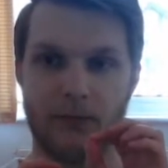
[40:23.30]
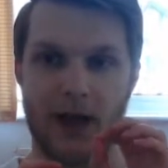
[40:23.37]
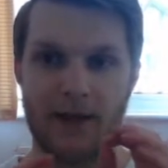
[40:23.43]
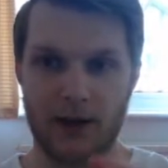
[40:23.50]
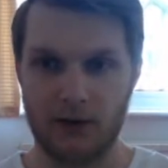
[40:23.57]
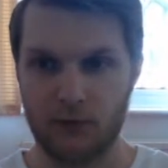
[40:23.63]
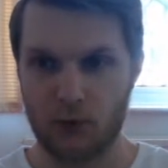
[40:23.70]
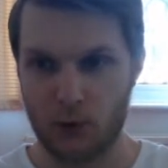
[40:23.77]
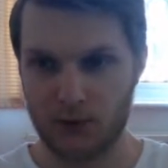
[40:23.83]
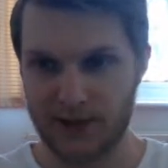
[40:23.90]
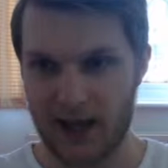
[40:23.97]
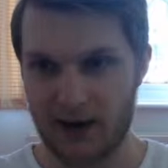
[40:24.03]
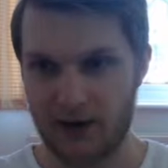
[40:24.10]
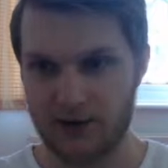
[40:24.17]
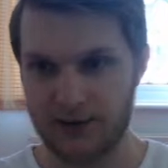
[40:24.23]
And then, of course,
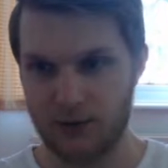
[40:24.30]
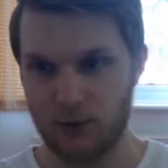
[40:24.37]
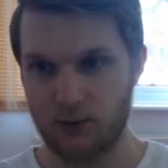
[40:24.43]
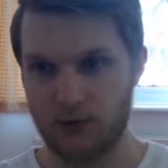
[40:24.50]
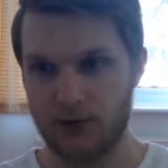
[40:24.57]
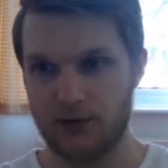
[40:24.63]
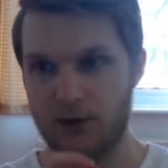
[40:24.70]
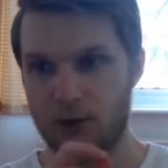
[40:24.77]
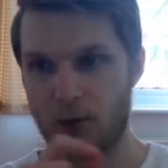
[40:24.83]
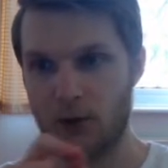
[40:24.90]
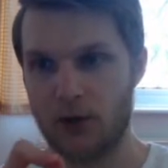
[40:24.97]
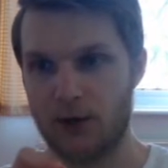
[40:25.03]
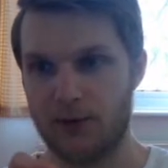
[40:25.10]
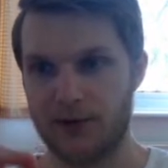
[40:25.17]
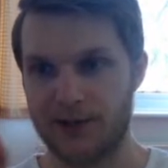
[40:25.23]
there is also the
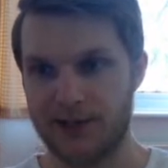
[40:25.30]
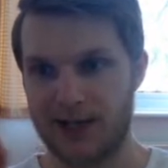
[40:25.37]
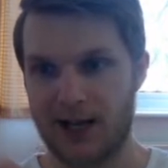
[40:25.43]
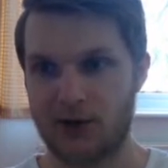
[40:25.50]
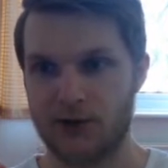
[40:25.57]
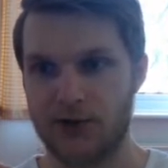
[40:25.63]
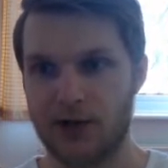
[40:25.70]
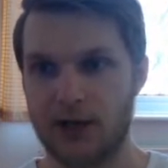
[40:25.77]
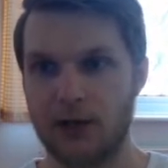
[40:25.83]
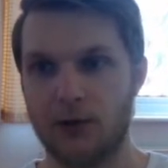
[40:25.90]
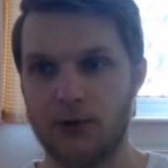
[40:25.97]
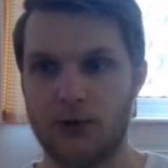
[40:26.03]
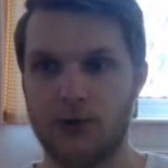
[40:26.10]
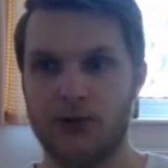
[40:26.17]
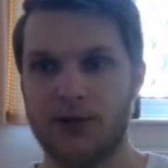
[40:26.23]

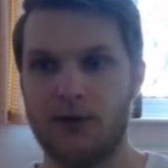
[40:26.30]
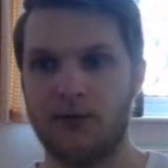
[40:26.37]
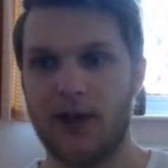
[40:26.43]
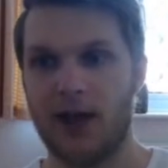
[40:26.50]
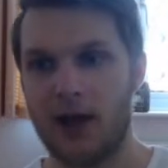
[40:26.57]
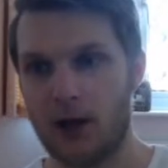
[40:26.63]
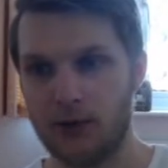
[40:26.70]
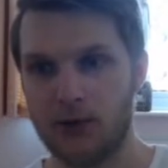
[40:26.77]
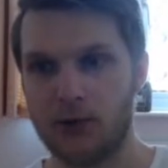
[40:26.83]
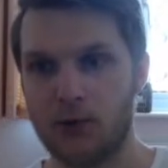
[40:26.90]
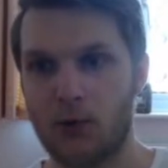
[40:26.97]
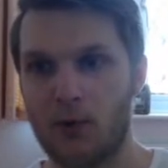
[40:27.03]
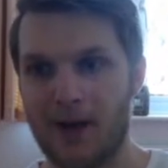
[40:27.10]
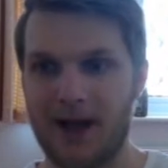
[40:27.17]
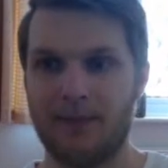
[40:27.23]

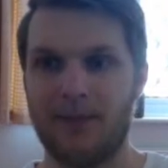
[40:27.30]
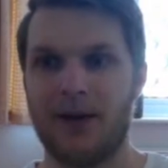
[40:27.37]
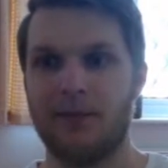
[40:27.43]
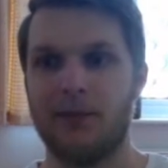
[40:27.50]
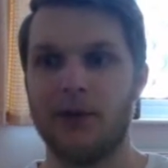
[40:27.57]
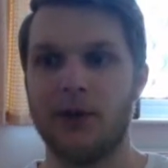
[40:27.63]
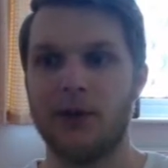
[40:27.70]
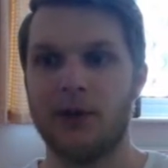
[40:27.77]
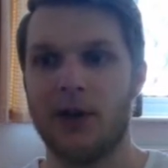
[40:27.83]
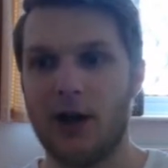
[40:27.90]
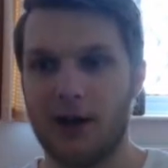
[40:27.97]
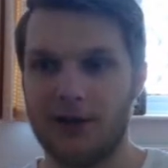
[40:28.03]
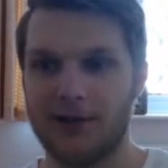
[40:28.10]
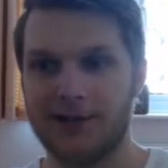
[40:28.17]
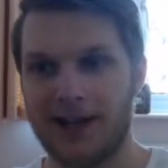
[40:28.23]

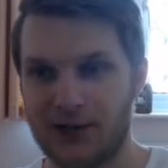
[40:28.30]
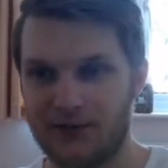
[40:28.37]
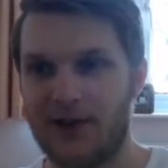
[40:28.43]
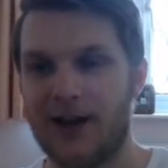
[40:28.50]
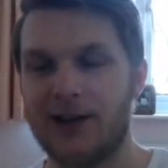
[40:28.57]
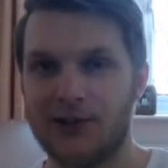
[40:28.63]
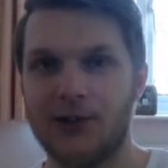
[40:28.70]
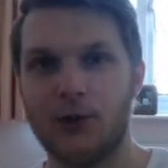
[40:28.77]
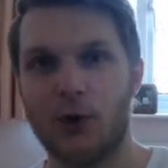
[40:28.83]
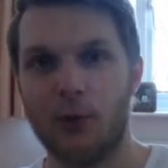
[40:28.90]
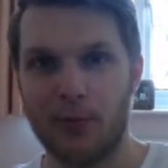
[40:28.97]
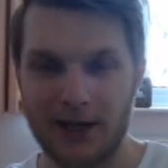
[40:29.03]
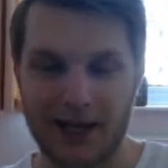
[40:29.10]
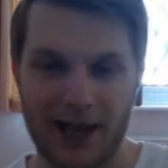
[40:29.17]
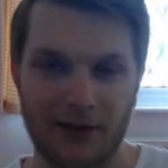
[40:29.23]

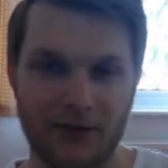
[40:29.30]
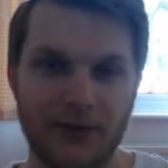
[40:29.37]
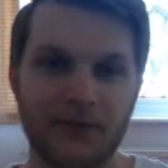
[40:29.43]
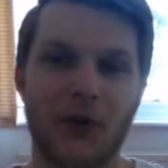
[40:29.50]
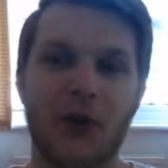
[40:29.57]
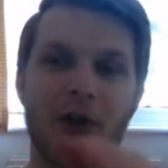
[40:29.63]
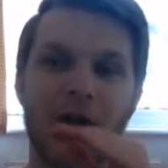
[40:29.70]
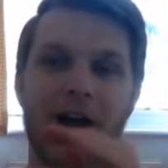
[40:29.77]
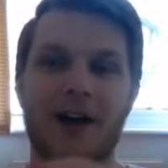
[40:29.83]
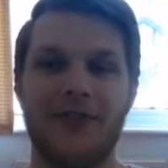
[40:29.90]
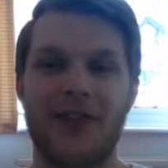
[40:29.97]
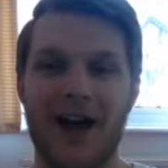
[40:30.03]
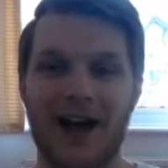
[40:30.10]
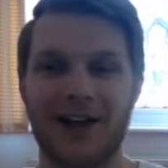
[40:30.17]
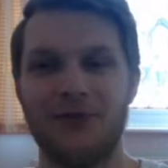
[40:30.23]
document/psychological-self-care_BAPAM/factsheet.pdf.
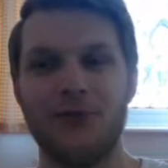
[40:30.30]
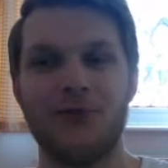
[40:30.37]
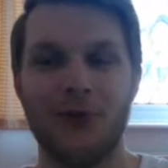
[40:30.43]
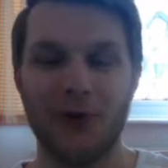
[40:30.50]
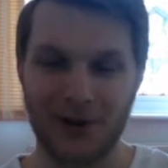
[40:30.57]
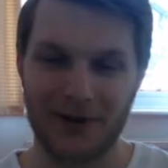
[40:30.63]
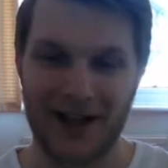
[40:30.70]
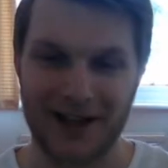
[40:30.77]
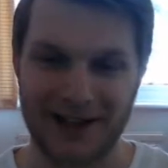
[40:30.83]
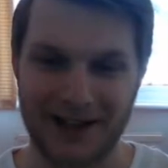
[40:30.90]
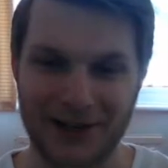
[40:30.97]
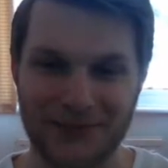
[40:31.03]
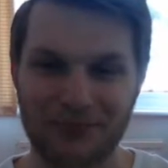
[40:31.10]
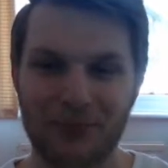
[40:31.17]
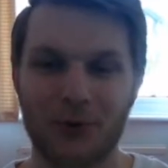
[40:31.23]
And that, if you follow that
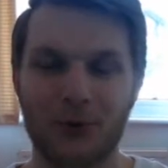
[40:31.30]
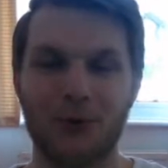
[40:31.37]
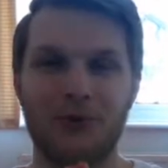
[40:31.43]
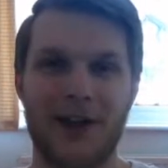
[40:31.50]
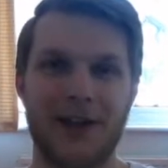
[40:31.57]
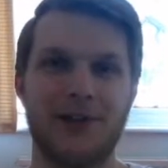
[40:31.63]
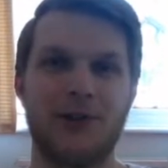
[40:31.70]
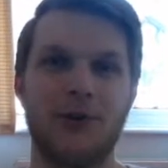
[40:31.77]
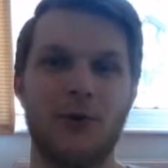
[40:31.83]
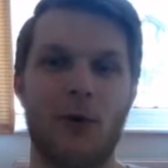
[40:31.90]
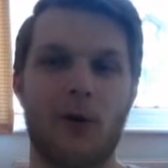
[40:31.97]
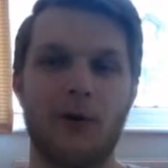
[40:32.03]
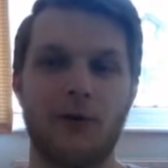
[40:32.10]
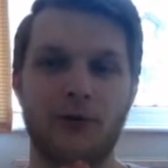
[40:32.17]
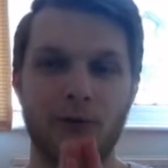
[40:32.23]
link, will take you
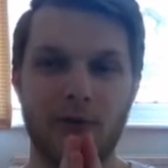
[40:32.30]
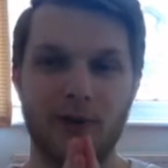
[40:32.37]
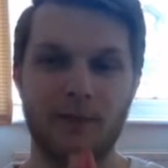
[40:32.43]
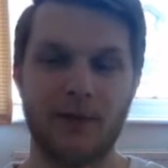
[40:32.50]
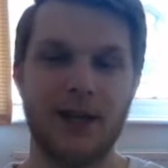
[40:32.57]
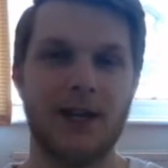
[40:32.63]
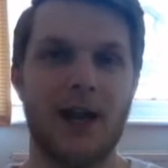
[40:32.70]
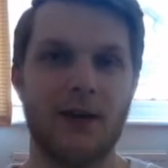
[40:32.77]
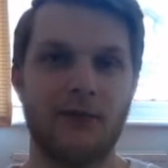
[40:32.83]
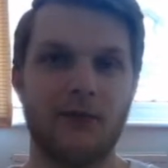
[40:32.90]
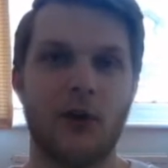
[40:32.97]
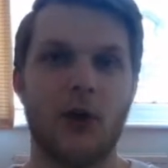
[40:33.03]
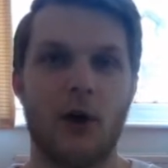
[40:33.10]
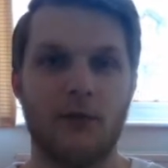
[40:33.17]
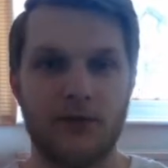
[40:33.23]
to the PDF
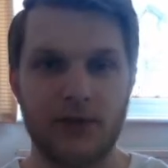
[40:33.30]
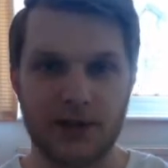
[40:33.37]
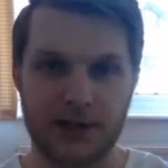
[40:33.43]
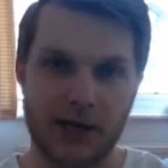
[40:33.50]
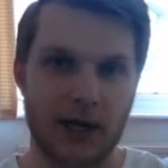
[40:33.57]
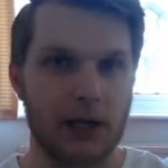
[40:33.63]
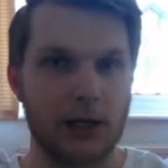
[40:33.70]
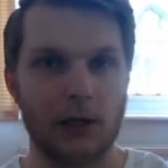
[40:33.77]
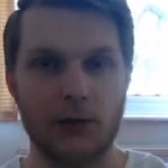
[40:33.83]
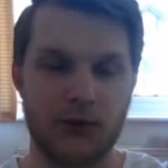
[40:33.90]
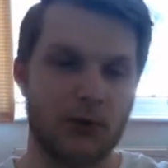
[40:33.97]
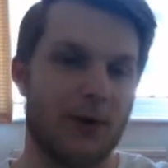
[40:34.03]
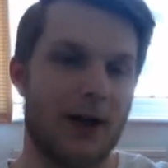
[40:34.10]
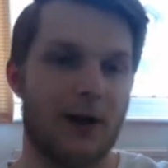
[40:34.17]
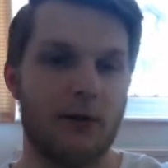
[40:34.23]
of the
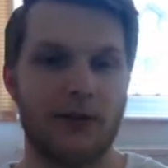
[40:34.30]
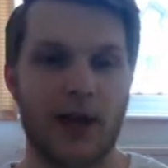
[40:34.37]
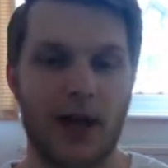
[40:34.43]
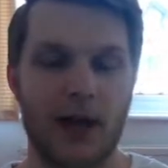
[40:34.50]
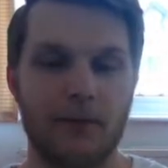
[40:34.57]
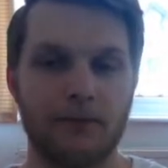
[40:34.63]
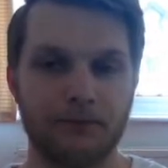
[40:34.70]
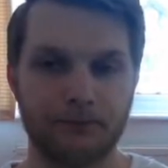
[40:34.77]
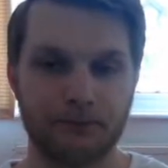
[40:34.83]
psychological healthcare,